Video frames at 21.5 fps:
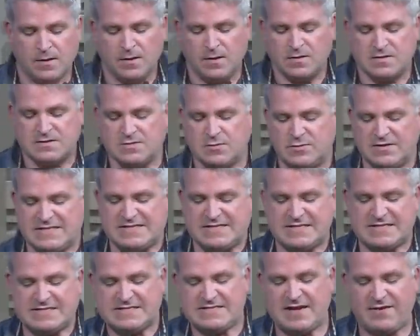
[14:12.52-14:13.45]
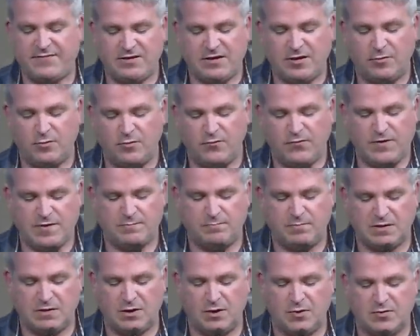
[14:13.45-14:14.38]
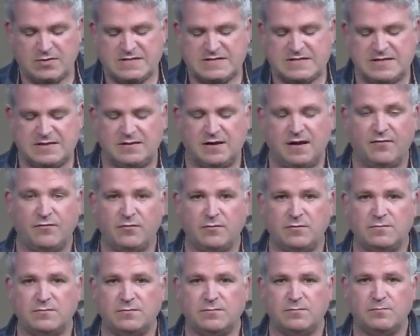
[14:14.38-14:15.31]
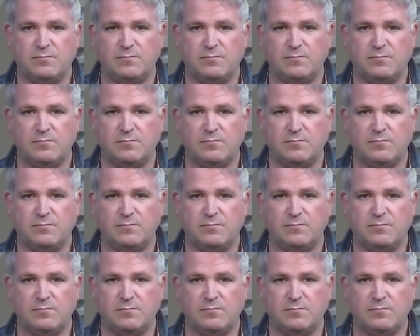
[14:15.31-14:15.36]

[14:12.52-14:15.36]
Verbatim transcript: So it sits seven hundred feet below sea level,